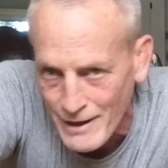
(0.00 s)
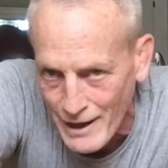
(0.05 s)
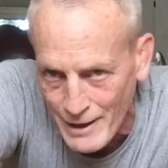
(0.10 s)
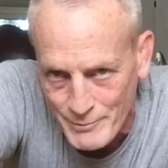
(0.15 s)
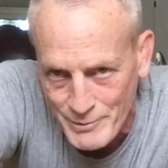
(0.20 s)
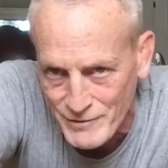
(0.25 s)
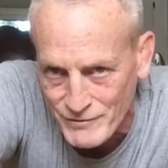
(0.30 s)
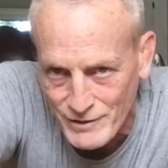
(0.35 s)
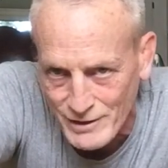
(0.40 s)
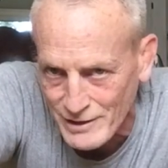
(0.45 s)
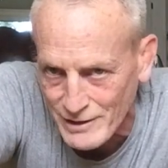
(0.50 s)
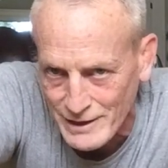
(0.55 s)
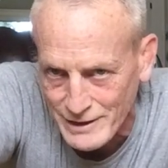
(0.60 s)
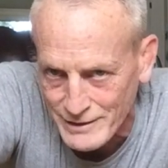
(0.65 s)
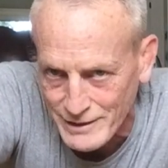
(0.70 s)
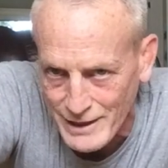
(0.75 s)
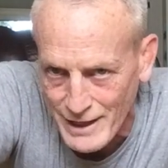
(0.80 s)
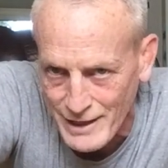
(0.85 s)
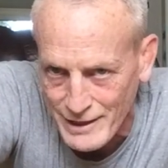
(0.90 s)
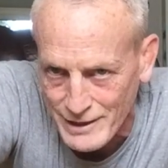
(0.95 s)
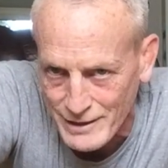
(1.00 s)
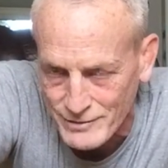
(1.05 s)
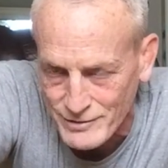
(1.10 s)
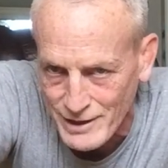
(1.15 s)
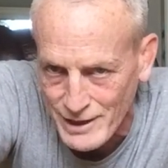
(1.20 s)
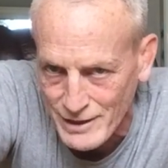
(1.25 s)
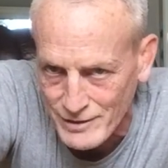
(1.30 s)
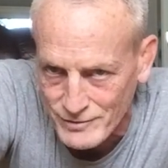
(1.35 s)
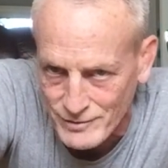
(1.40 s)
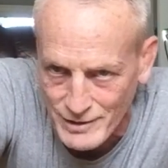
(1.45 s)
I'm never going to let the guy get his
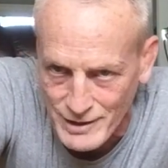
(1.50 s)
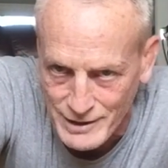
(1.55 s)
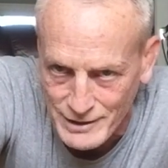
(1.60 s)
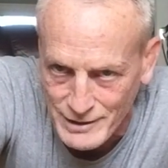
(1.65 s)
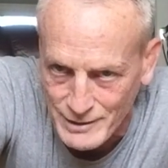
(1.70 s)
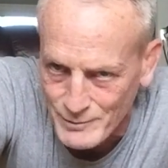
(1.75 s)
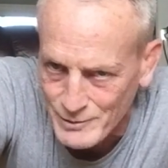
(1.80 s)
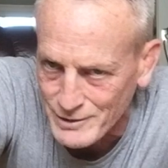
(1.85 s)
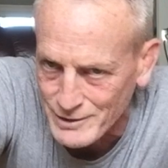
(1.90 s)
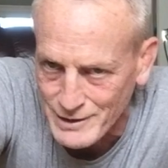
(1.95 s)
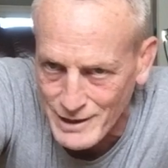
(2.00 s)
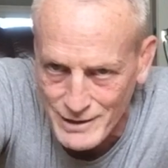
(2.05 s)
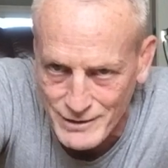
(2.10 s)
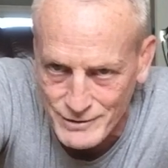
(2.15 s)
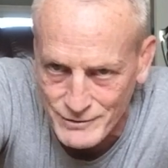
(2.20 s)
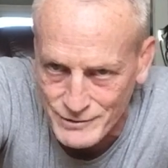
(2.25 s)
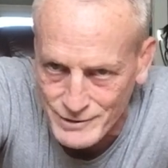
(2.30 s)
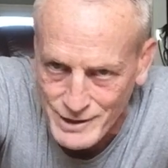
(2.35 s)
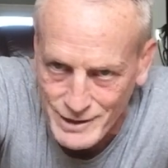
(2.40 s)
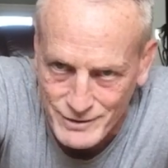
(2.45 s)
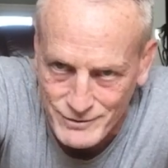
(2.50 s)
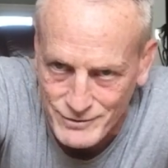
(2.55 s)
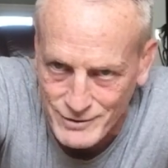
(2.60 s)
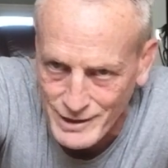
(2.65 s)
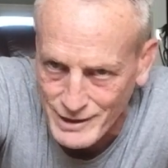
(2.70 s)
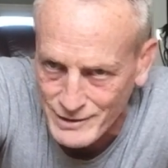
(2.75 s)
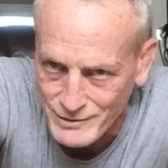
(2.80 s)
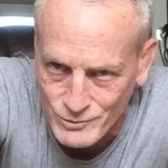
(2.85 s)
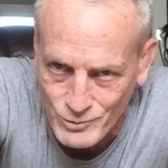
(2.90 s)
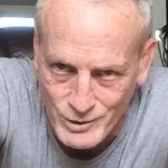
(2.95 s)
hands locked. I'm only down here for 10
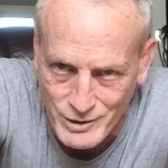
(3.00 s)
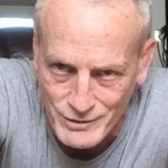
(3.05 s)
seconds,